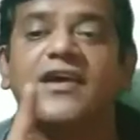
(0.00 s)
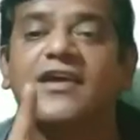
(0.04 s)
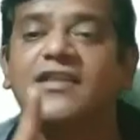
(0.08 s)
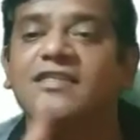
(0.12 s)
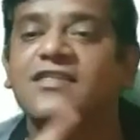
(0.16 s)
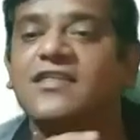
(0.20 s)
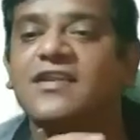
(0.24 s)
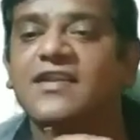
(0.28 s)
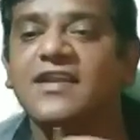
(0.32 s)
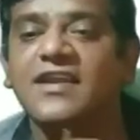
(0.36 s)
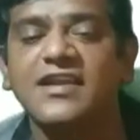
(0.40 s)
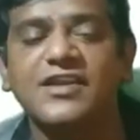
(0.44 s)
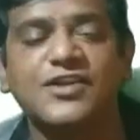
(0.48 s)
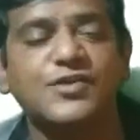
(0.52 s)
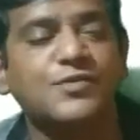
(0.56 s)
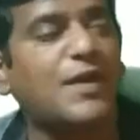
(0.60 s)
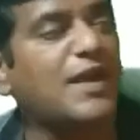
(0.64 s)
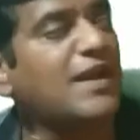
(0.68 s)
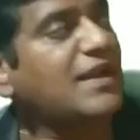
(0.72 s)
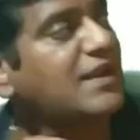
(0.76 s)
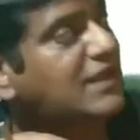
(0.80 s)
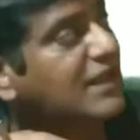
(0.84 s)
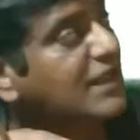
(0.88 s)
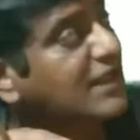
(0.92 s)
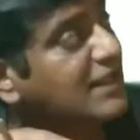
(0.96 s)

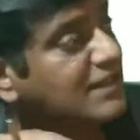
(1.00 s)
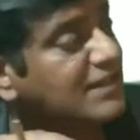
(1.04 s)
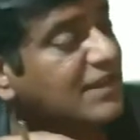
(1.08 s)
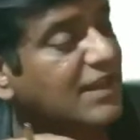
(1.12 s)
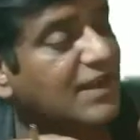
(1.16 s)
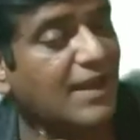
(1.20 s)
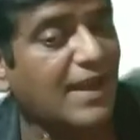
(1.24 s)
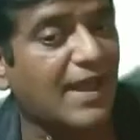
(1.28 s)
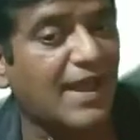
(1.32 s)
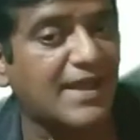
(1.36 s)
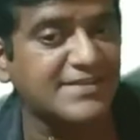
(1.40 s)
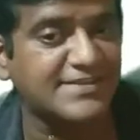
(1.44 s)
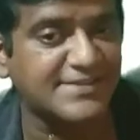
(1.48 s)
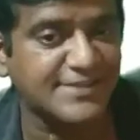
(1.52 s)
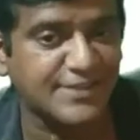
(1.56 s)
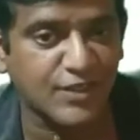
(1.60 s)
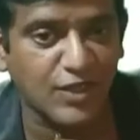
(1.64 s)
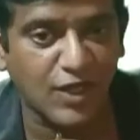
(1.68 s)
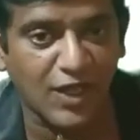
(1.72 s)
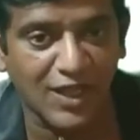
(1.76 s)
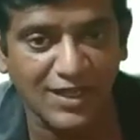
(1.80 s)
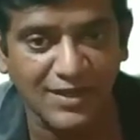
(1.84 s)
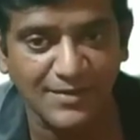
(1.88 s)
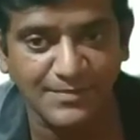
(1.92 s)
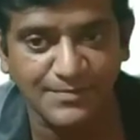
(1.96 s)
320 in the last
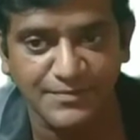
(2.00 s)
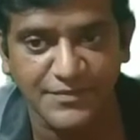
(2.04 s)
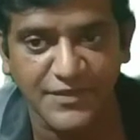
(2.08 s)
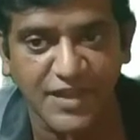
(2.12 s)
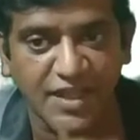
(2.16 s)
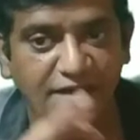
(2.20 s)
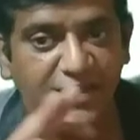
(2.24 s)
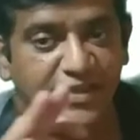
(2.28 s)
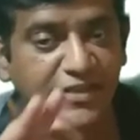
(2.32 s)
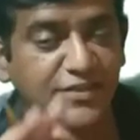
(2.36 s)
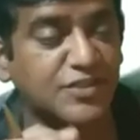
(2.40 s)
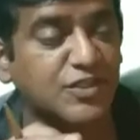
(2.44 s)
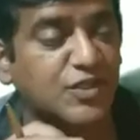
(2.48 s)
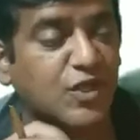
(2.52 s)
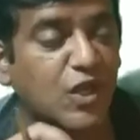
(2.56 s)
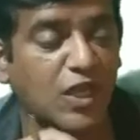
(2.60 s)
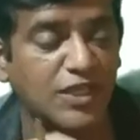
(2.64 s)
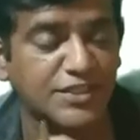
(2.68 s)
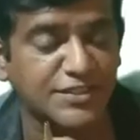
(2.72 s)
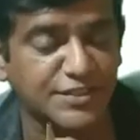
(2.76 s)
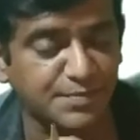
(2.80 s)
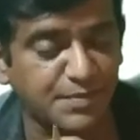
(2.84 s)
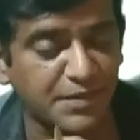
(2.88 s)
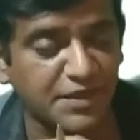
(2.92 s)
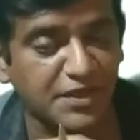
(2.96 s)
column, that is
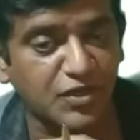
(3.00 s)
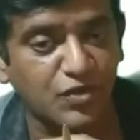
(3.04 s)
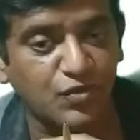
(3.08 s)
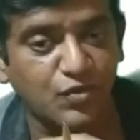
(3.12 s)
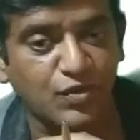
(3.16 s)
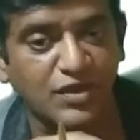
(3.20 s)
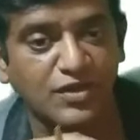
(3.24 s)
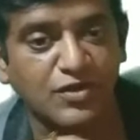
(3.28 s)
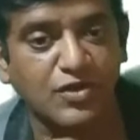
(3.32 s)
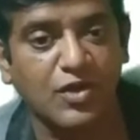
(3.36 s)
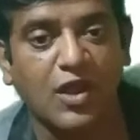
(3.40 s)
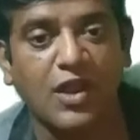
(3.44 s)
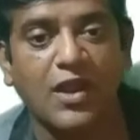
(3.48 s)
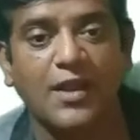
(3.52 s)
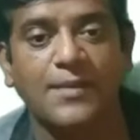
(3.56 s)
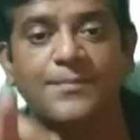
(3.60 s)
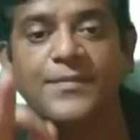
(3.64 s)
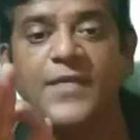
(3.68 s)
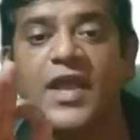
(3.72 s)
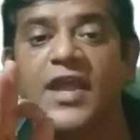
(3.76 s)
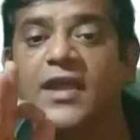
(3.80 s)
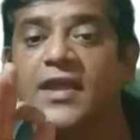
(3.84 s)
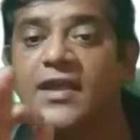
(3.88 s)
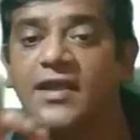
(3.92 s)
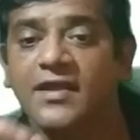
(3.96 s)
cost per unit column.
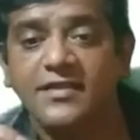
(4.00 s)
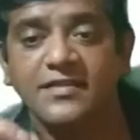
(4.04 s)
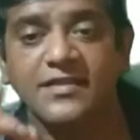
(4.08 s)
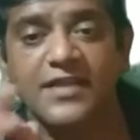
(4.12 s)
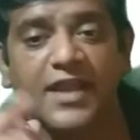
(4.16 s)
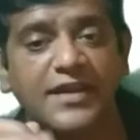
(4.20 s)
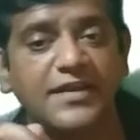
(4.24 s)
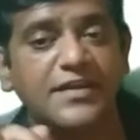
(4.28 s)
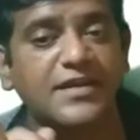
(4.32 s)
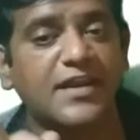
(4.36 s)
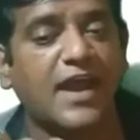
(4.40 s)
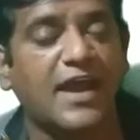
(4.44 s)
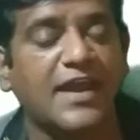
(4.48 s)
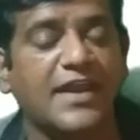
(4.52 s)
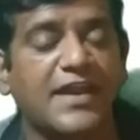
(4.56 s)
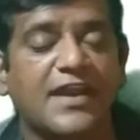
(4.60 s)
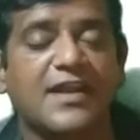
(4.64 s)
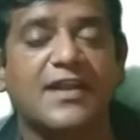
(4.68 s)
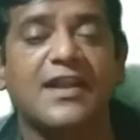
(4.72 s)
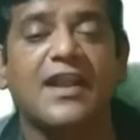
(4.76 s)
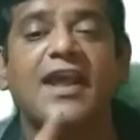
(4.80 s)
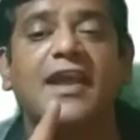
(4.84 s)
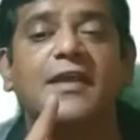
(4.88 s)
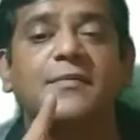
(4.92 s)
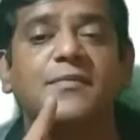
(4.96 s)
Then direct
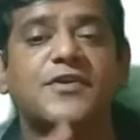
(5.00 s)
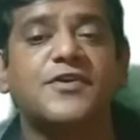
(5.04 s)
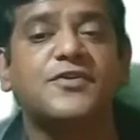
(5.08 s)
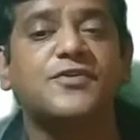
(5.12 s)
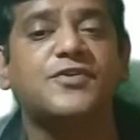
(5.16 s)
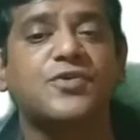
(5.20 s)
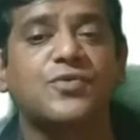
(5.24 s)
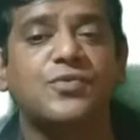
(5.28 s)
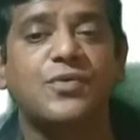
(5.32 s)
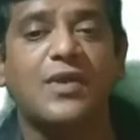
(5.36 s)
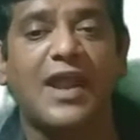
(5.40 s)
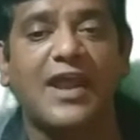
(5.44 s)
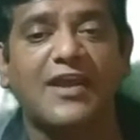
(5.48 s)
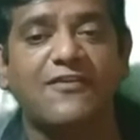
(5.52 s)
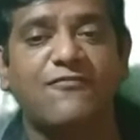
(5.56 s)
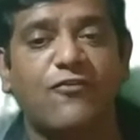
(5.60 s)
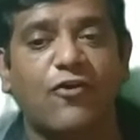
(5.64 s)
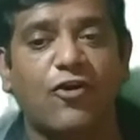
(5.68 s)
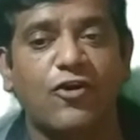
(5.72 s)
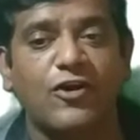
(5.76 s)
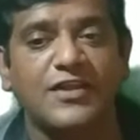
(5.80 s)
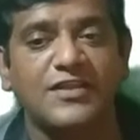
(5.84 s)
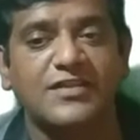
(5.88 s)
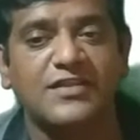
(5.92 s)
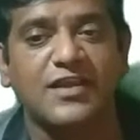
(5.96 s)
labor
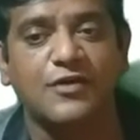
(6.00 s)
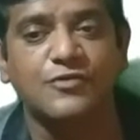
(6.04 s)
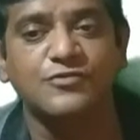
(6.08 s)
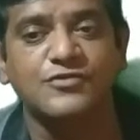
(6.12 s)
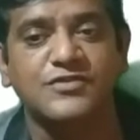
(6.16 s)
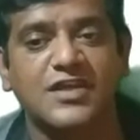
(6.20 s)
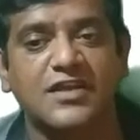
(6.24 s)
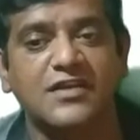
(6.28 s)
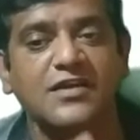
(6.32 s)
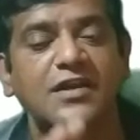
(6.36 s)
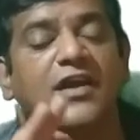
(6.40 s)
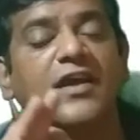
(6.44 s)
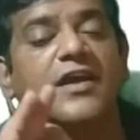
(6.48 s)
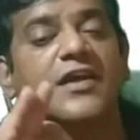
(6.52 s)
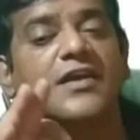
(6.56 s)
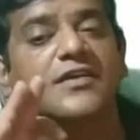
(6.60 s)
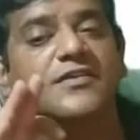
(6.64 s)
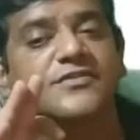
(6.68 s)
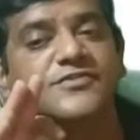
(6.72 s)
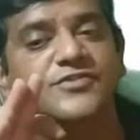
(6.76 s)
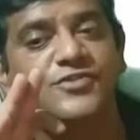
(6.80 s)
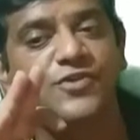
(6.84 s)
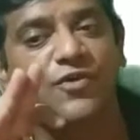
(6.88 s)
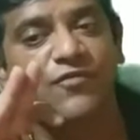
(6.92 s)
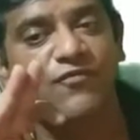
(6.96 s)
2,40,000,
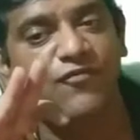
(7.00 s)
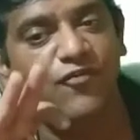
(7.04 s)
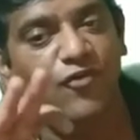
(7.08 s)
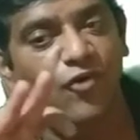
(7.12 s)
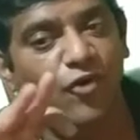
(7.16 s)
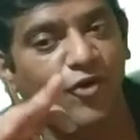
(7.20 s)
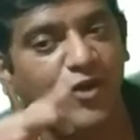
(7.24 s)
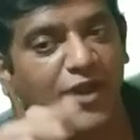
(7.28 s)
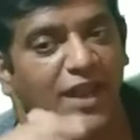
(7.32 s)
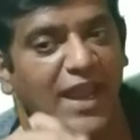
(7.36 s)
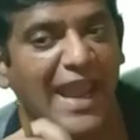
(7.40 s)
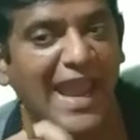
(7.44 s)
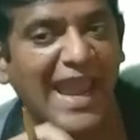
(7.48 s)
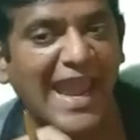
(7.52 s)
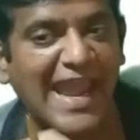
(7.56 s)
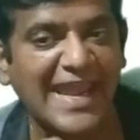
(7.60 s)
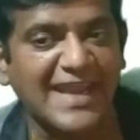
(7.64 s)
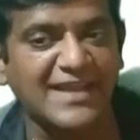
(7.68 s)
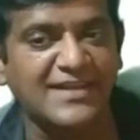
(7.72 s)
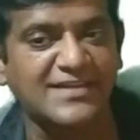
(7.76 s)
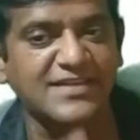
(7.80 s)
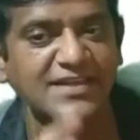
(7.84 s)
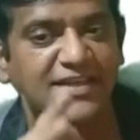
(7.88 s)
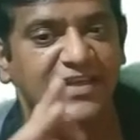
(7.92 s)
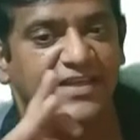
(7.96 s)
so
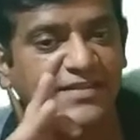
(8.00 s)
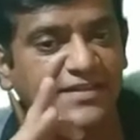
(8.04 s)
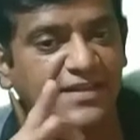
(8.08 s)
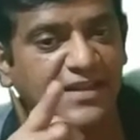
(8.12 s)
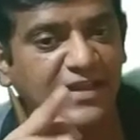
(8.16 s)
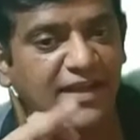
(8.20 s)
480 in the